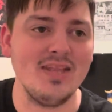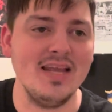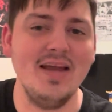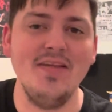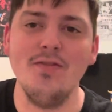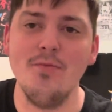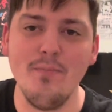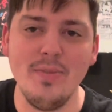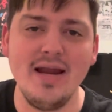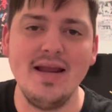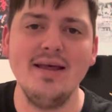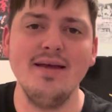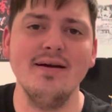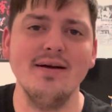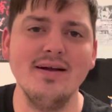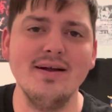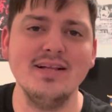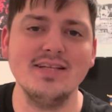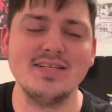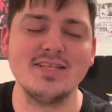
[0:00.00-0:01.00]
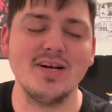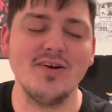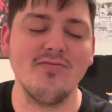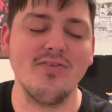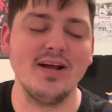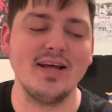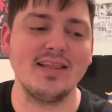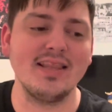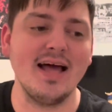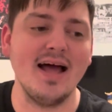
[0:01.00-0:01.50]
the media and stuff
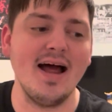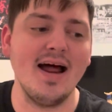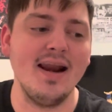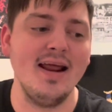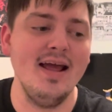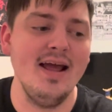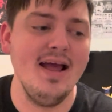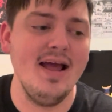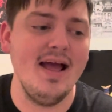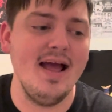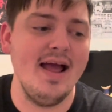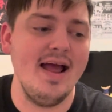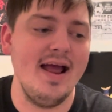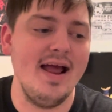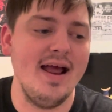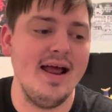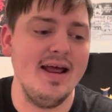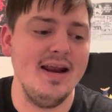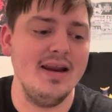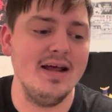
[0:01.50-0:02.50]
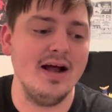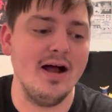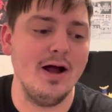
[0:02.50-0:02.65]
like that, and